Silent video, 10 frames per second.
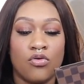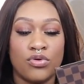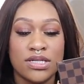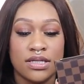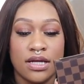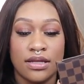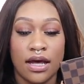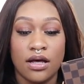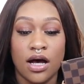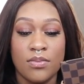wristlet
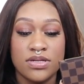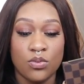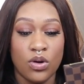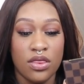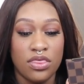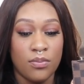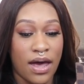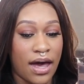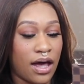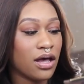that comes with the
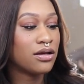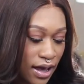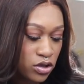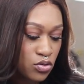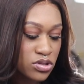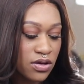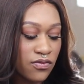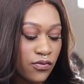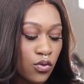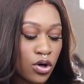bag. I use
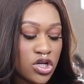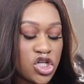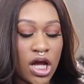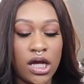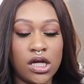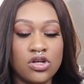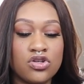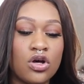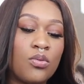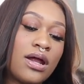it for
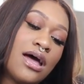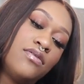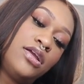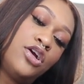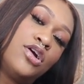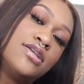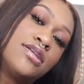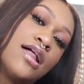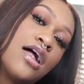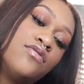change. So what I have in here is
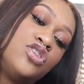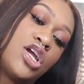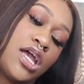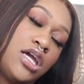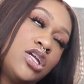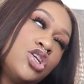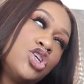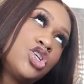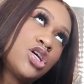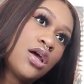a lot of
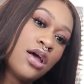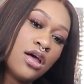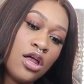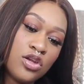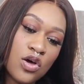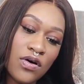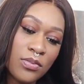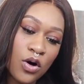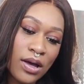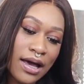change. So if
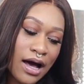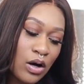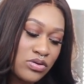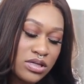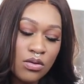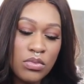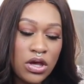I'm going out to the